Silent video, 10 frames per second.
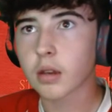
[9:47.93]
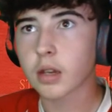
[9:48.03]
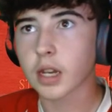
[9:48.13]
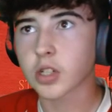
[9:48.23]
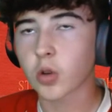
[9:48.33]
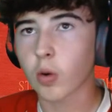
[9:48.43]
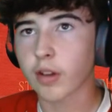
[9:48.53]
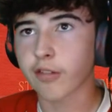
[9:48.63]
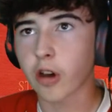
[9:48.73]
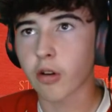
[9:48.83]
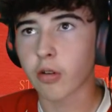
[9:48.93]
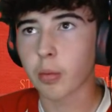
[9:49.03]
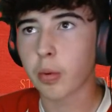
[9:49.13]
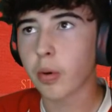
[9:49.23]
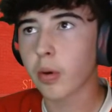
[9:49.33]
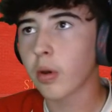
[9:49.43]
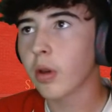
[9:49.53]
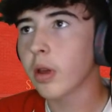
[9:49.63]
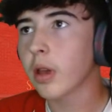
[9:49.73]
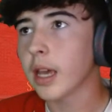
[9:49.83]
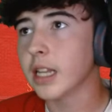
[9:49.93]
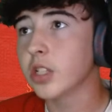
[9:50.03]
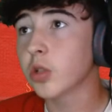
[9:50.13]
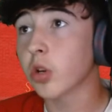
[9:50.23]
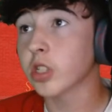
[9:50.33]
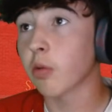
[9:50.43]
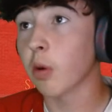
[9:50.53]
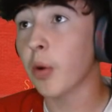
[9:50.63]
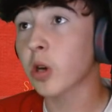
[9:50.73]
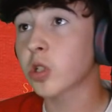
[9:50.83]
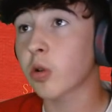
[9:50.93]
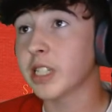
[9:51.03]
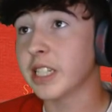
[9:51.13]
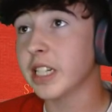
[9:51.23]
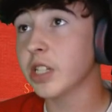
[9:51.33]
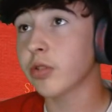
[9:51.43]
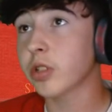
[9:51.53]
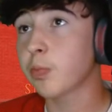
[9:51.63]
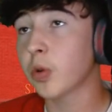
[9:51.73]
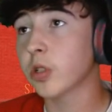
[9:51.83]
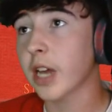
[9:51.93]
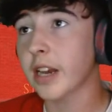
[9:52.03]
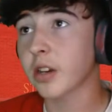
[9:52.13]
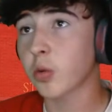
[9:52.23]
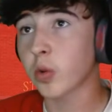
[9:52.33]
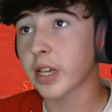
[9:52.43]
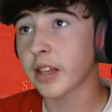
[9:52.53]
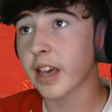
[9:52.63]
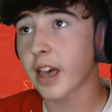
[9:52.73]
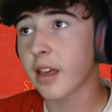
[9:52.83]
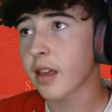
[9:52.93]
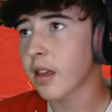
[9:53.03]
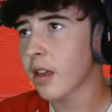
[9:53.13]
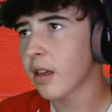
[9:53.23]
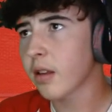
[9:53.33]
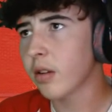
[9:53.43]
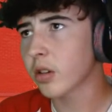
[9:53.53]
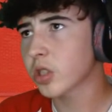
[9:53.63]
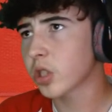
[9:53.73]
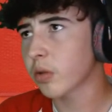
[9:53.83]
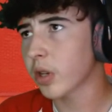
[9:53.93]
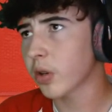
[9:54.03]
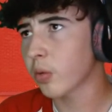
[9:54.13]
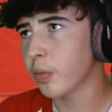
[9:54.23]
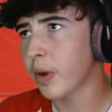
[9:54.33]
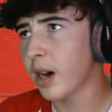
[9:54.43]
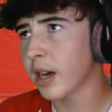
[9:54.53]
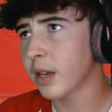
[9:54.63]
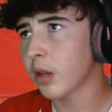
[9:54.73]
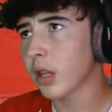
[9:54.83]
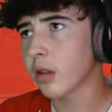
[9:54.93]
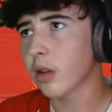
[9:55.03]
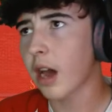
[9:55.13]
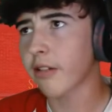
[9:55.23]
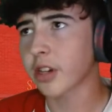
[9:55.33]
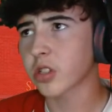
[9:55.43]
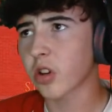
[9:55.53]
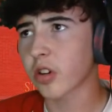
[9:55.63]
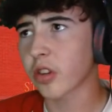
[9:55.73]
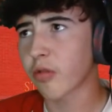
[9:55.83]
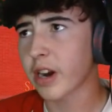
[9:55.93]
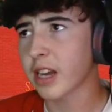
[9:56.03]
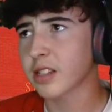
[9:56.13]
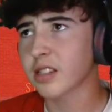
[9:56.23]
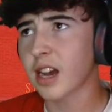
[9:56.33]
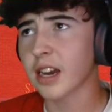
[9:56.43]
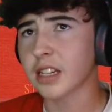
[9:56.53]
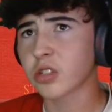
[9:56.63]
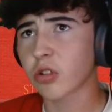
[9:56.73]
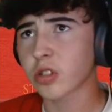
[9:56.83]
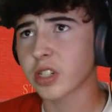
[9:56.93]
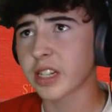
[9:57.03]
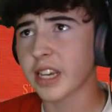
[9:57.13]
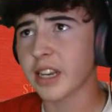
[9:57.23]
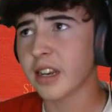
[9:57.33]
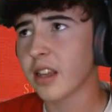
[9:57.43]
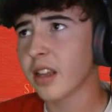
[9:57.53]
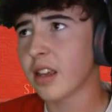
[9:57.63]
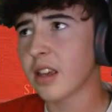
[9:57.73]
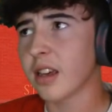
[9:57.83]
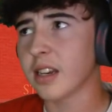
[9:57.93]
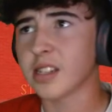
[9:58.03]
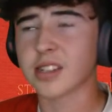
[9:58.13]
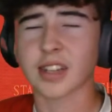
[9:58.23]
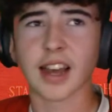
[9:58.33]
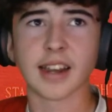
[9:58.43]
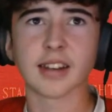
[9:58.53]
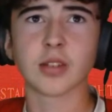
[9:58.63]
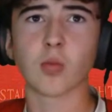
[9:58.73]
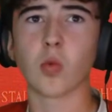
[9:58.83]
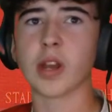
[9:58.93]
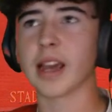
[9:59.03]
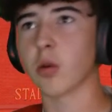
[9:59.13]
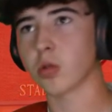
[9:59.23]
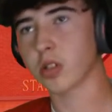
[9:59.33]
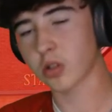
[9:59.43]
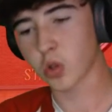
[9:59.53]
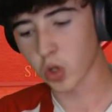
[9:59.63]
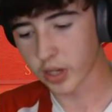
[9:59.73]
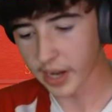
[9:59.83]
Kicks it quite far up. In towards our box. Quite dangerous, but headed away there. Not sure who by. Harrogate's got it on the right hand side. He's crossed it in. And he scarred it way out. Good